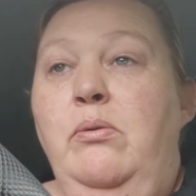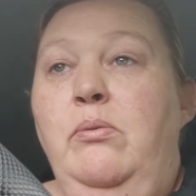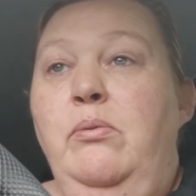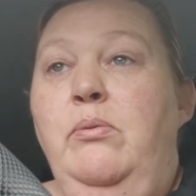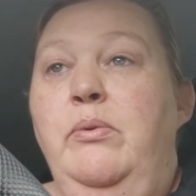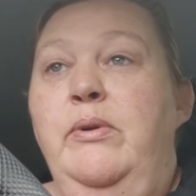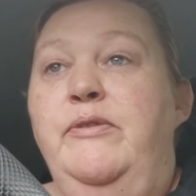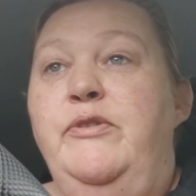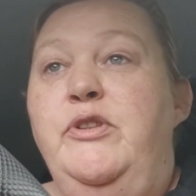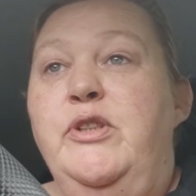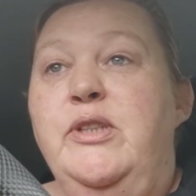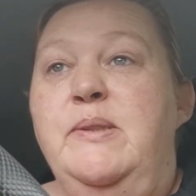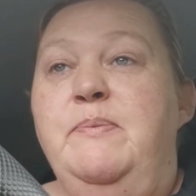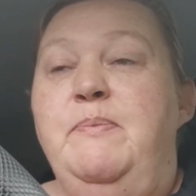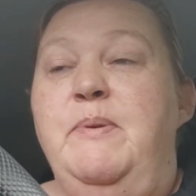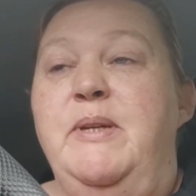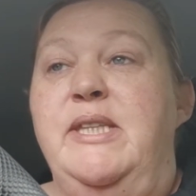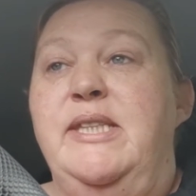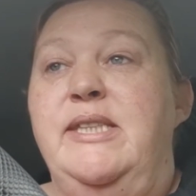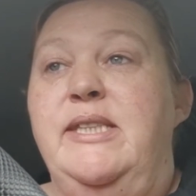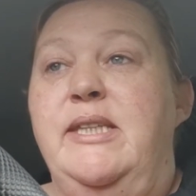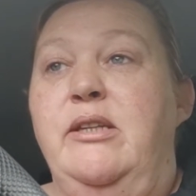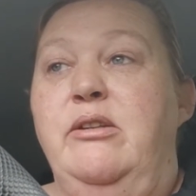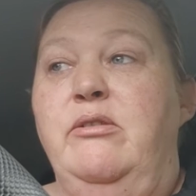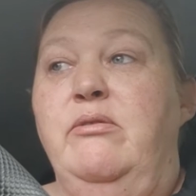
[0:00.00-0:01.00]
we've just been
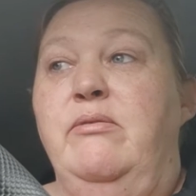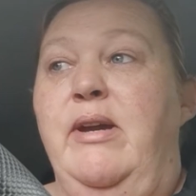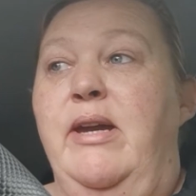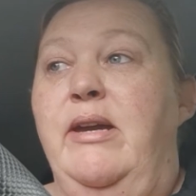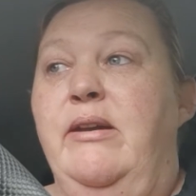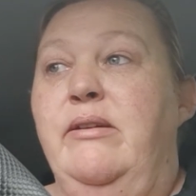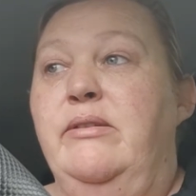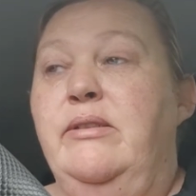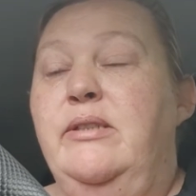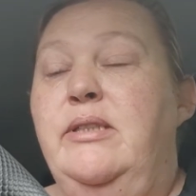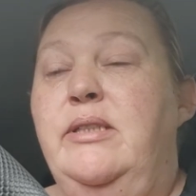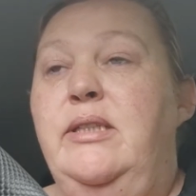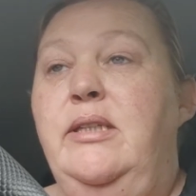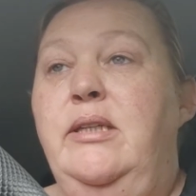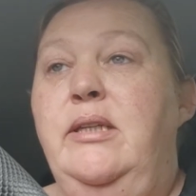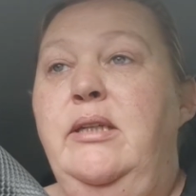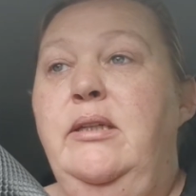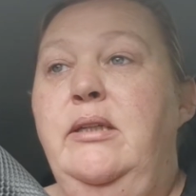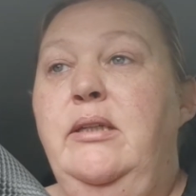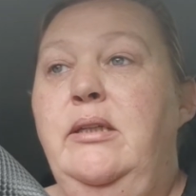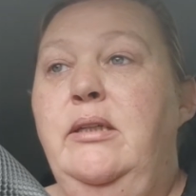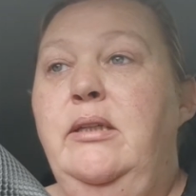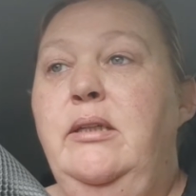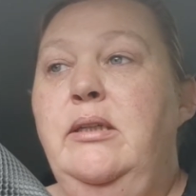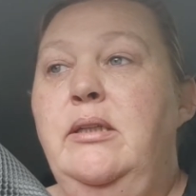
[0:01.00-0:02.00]
sitting around,
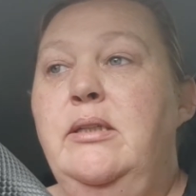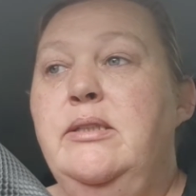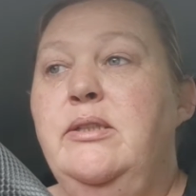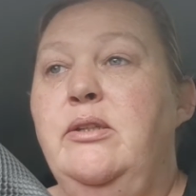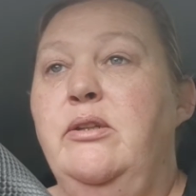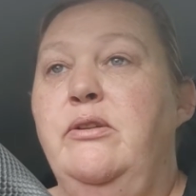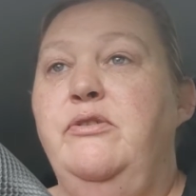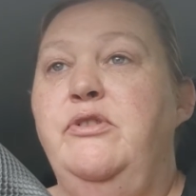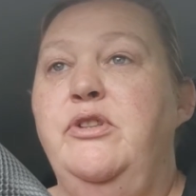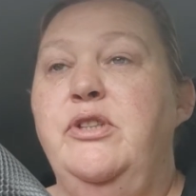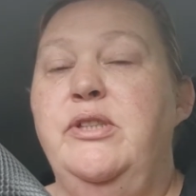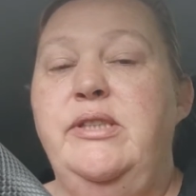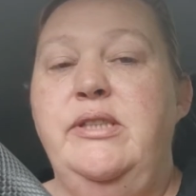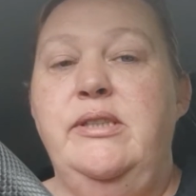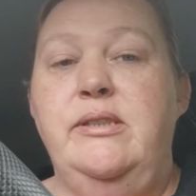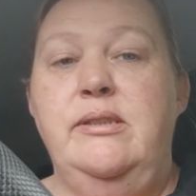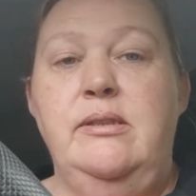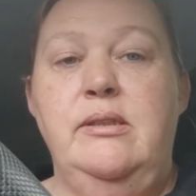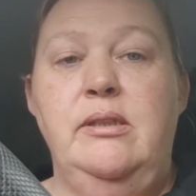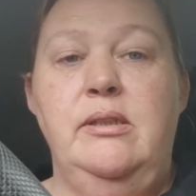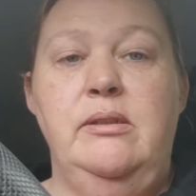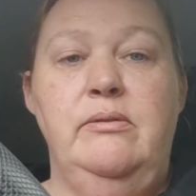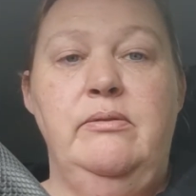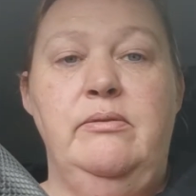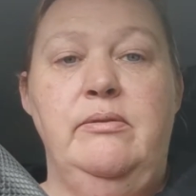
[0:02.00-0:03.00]
sort of
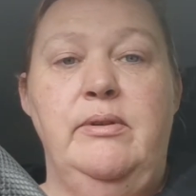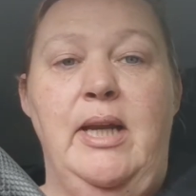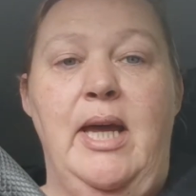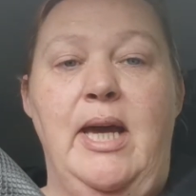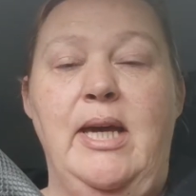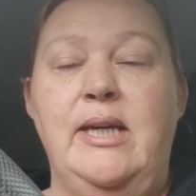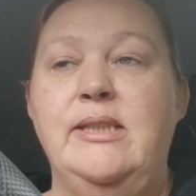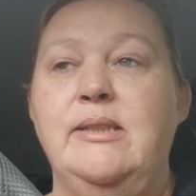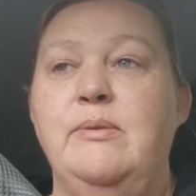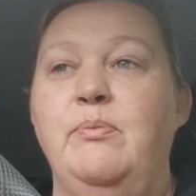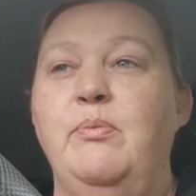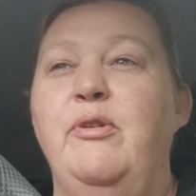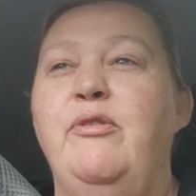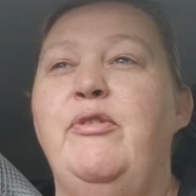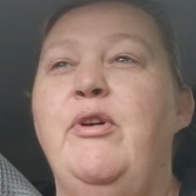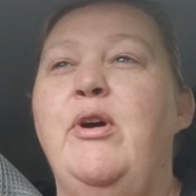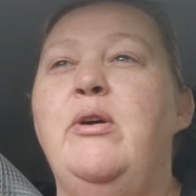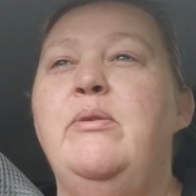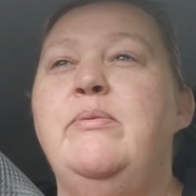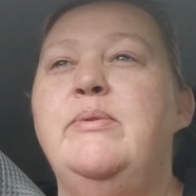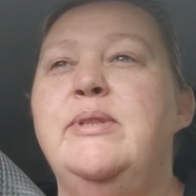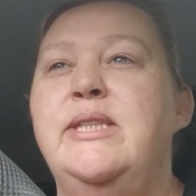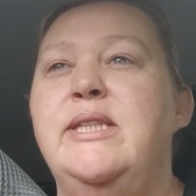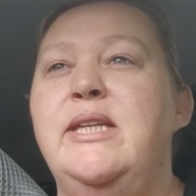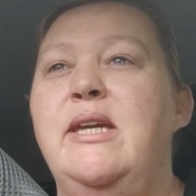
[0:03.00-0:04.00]
just relaxing. We've
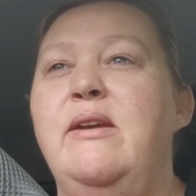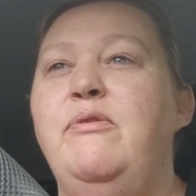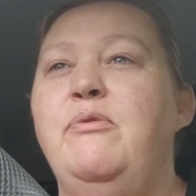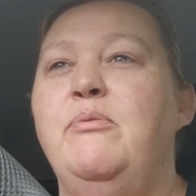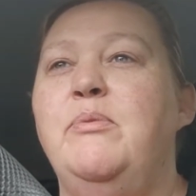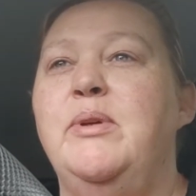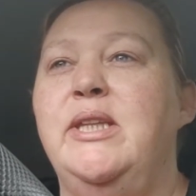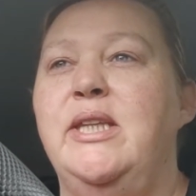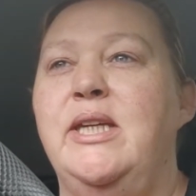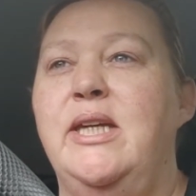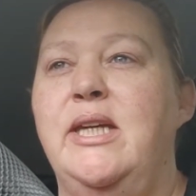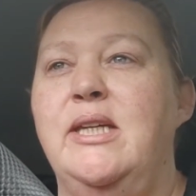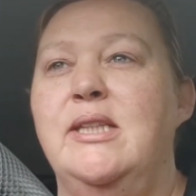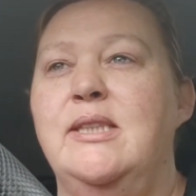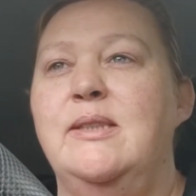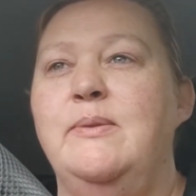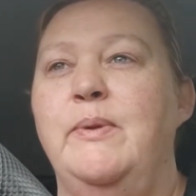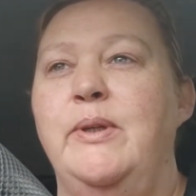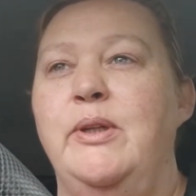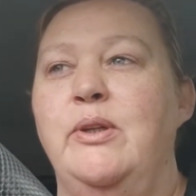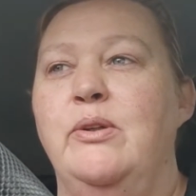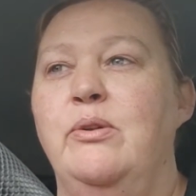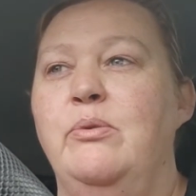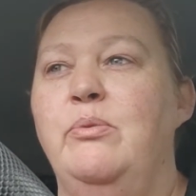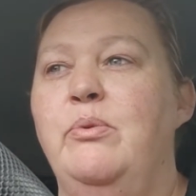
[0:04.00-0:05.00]
always, even when the kids were
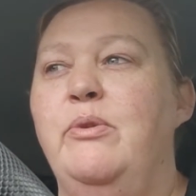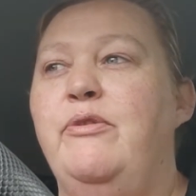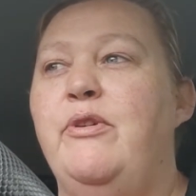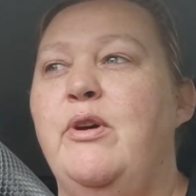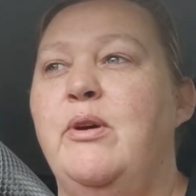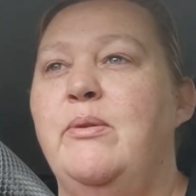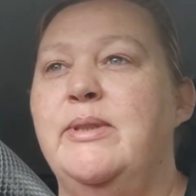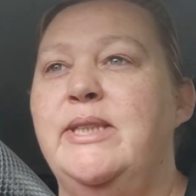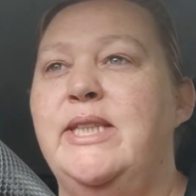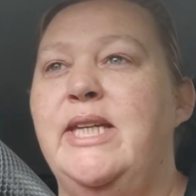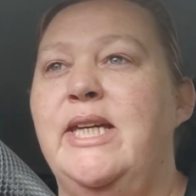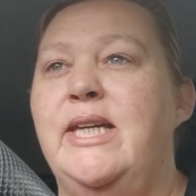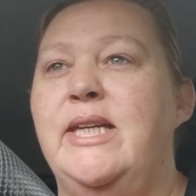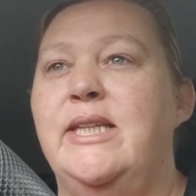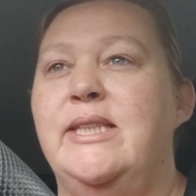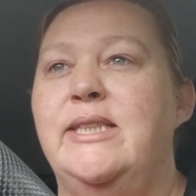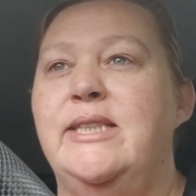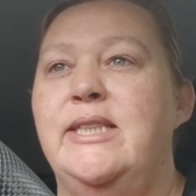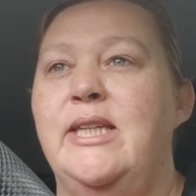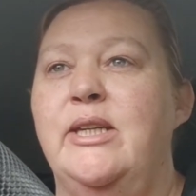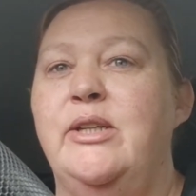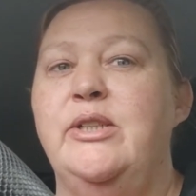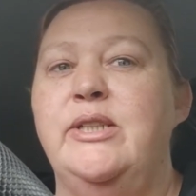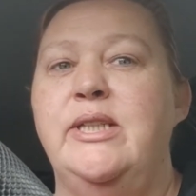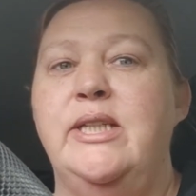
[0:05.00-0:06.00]
young, we've always had
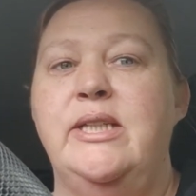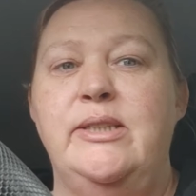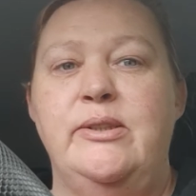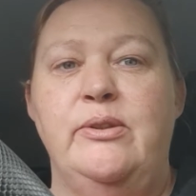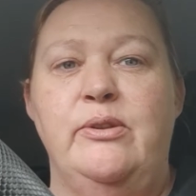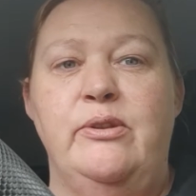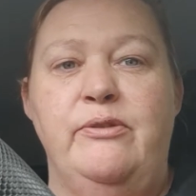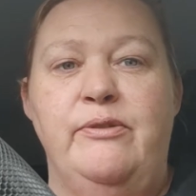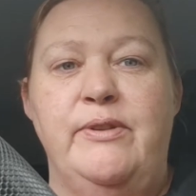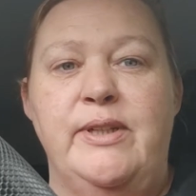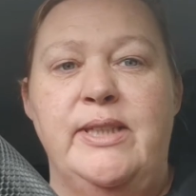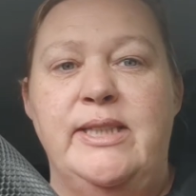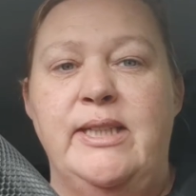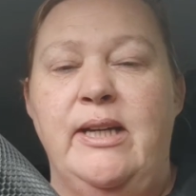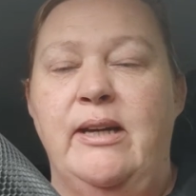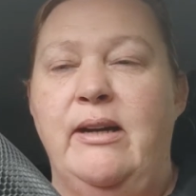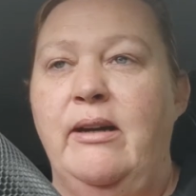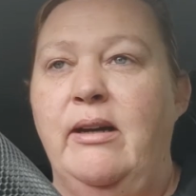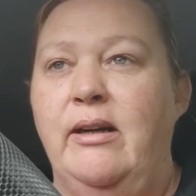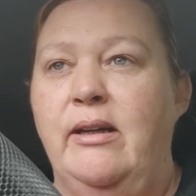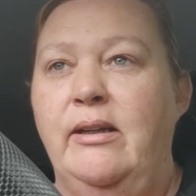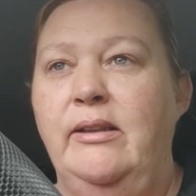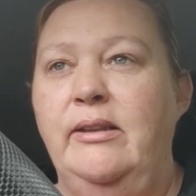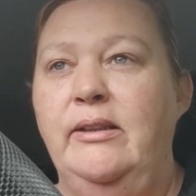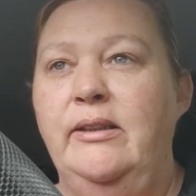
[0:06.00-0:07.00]
Saturday sort of as
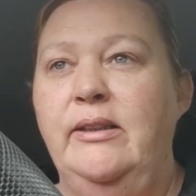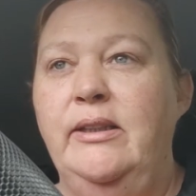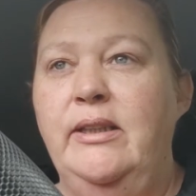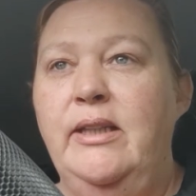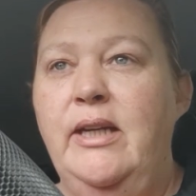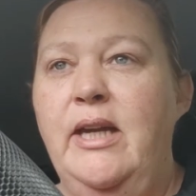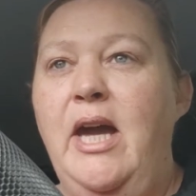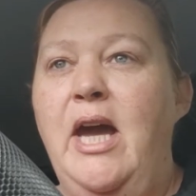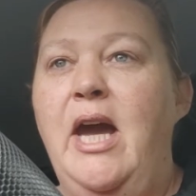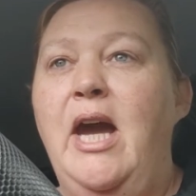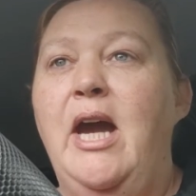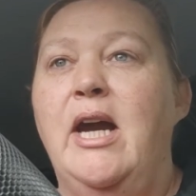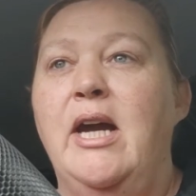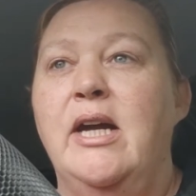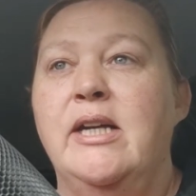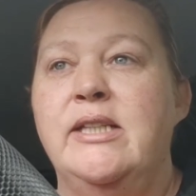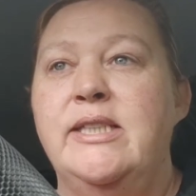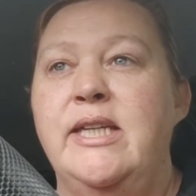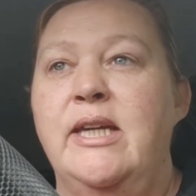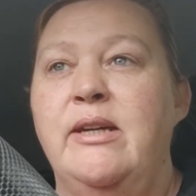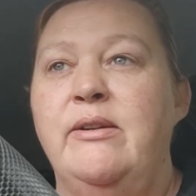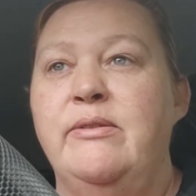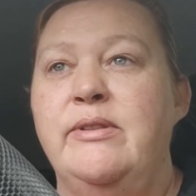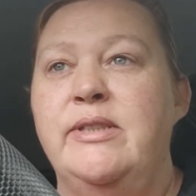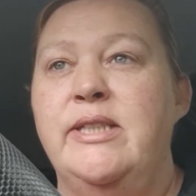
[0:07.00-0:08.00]
our
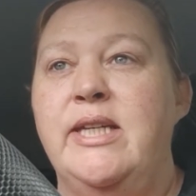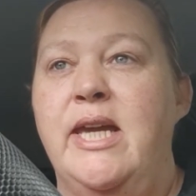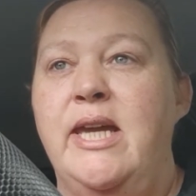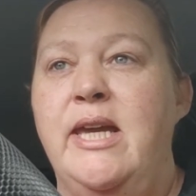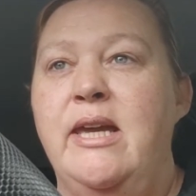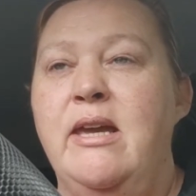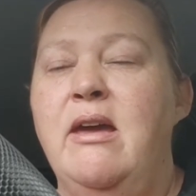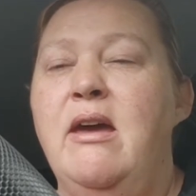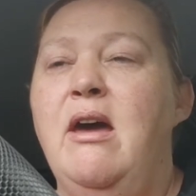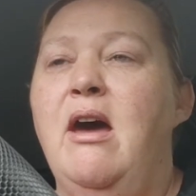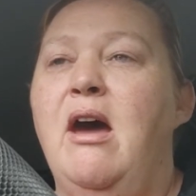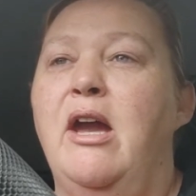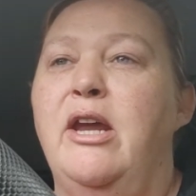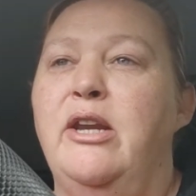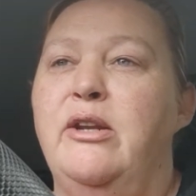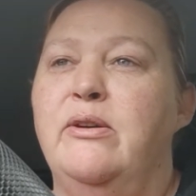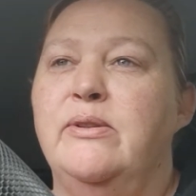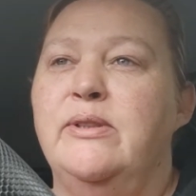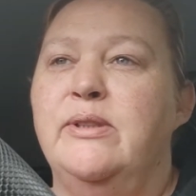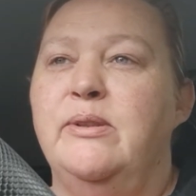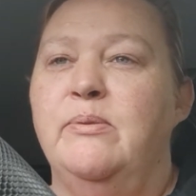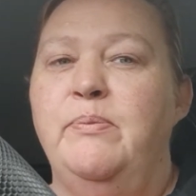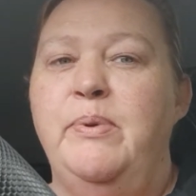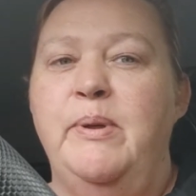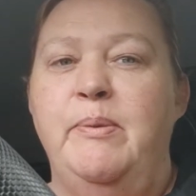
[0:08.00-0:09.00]
down day. I know
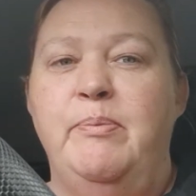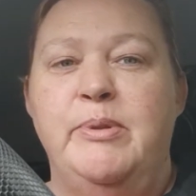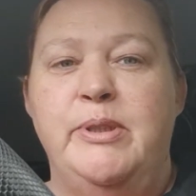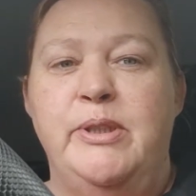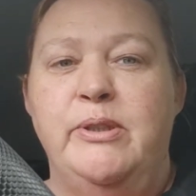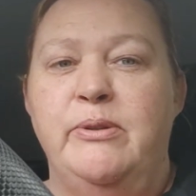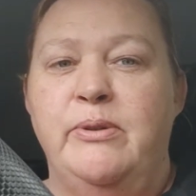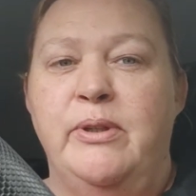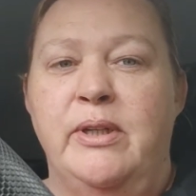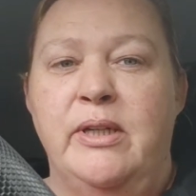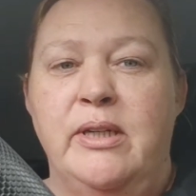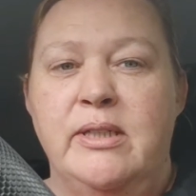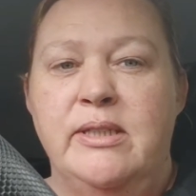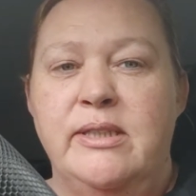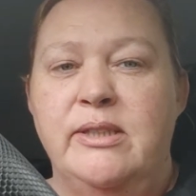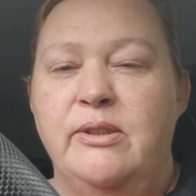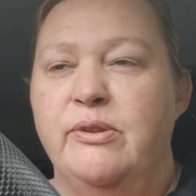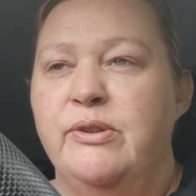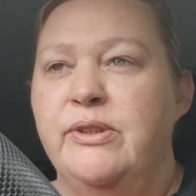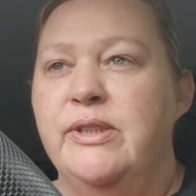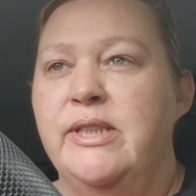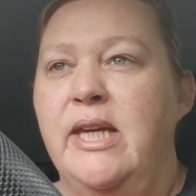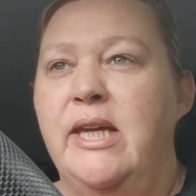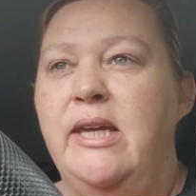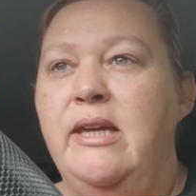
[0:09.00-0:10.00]
some people do it on a
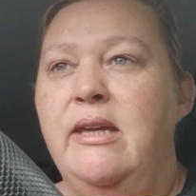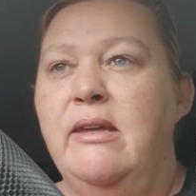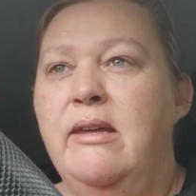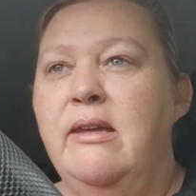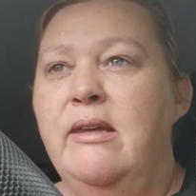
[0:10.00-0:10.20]
Sunday.